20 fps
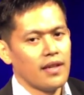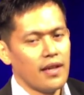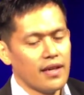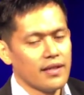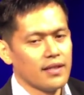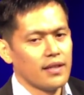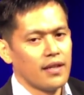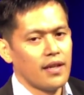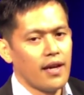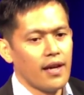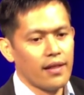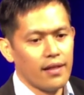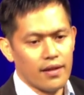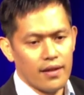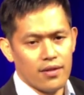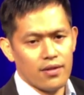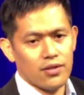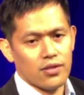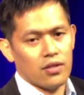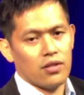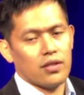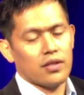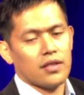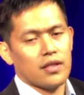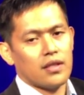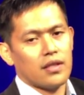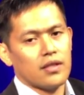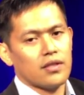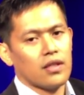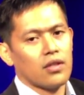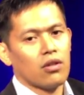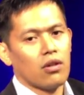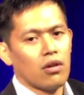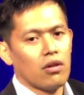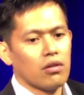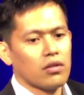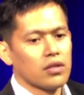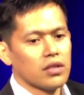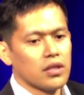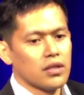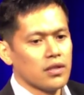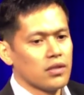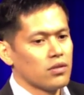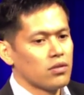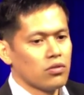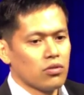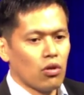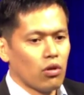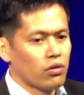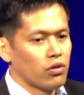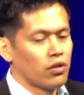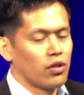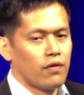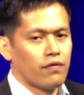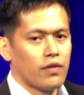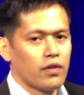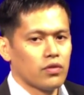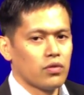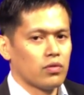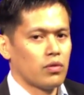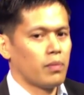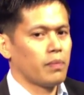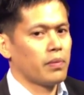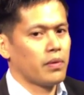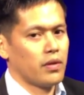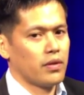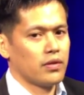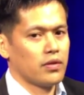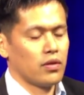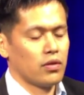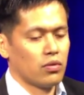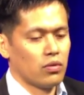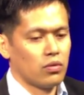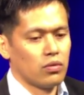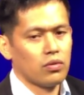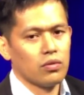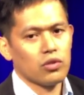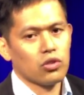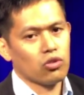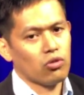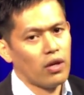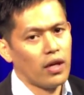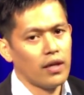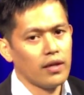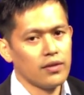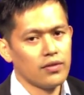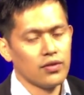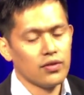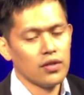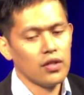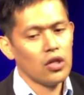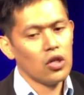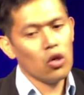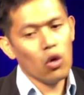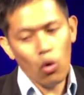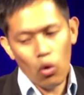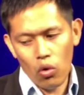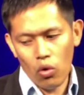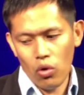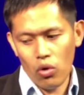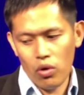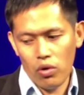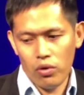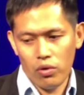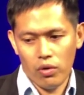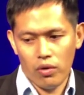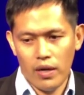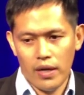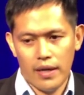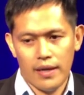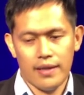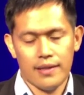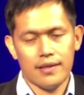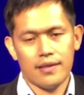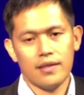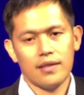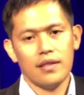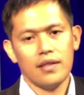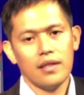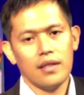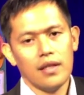as an athlete, also as a coach, is totally different to a person who trades or who has